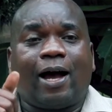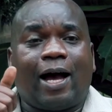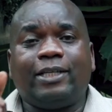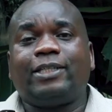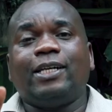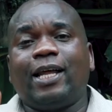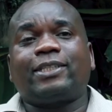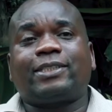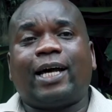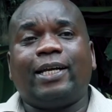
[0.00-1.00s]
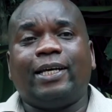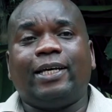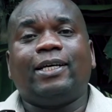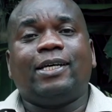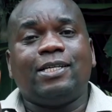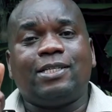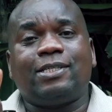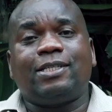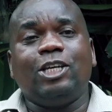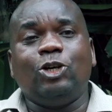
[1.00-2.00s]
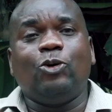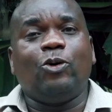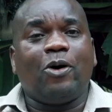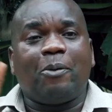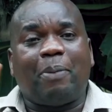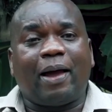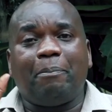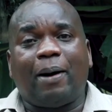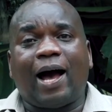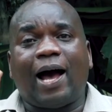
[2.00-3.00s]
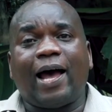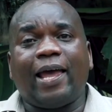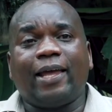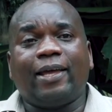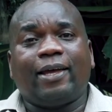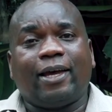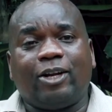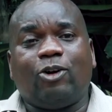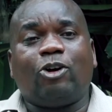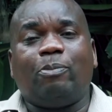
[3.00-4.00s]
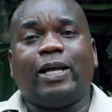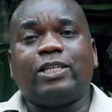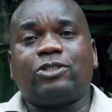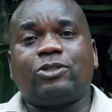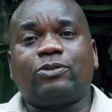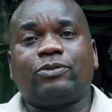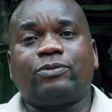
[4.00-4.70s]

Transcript: Until next Sunday, see you. Bye-bye, and God bless you.